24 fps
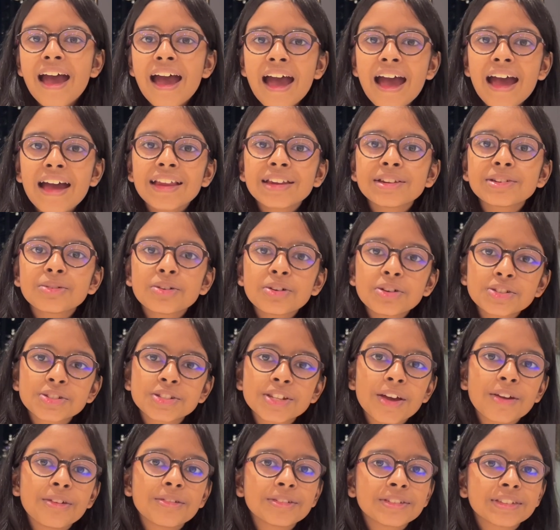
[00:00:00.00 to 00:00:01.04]
and
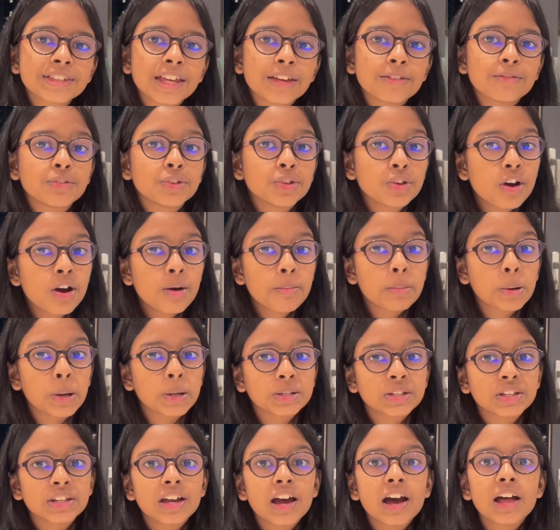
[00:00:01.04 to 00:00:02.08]
also give your
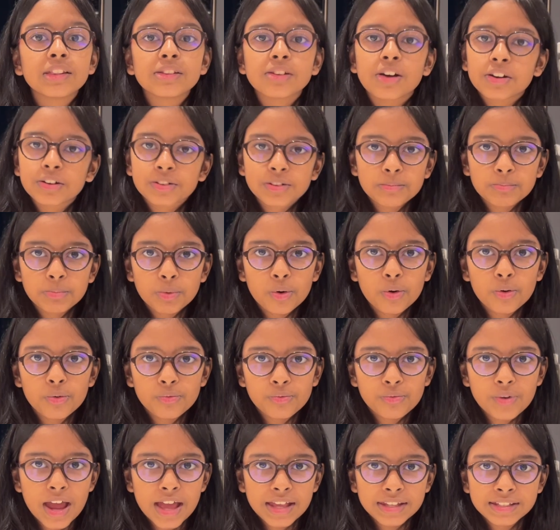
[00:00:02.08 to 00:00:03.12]
body a lot more
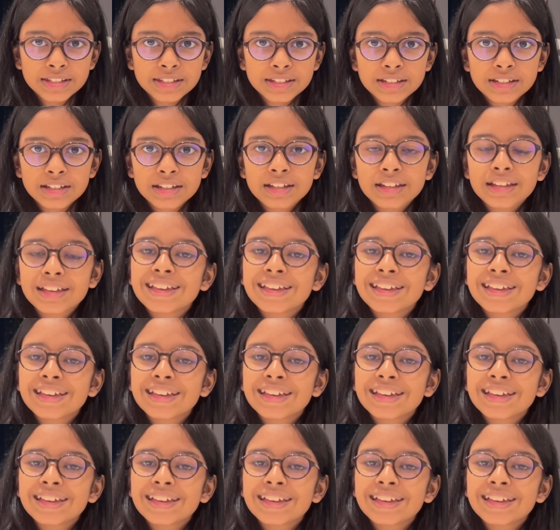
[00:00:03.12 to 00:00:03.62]
rest.